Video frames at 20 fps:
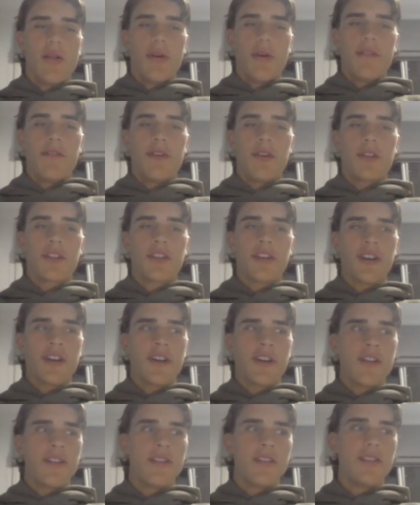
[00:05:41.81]
we've
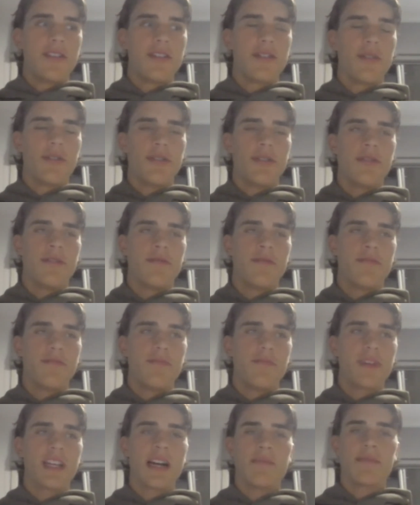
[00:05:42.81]
also sort of
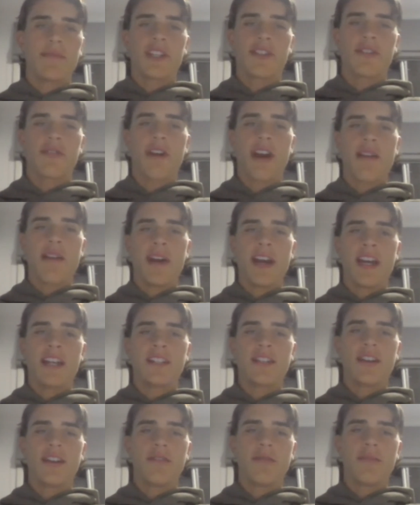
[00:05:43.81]
become such great mates
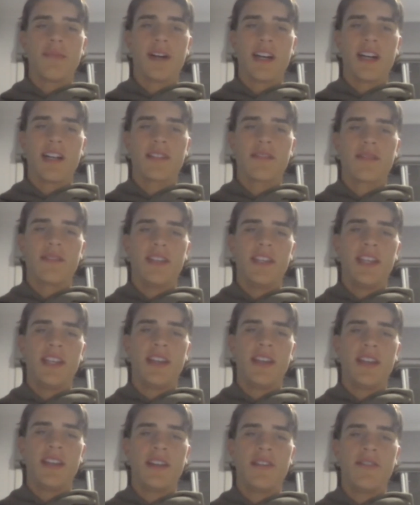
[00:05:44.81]
over the past year,
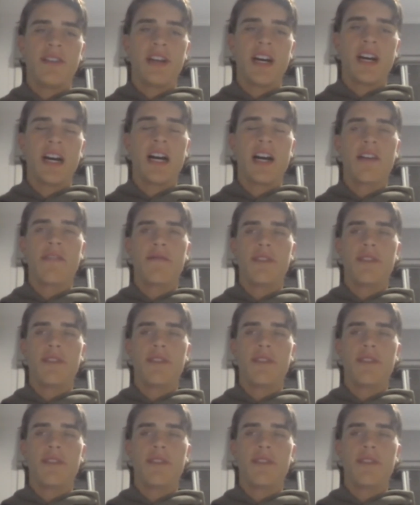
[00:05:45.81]
year and a half,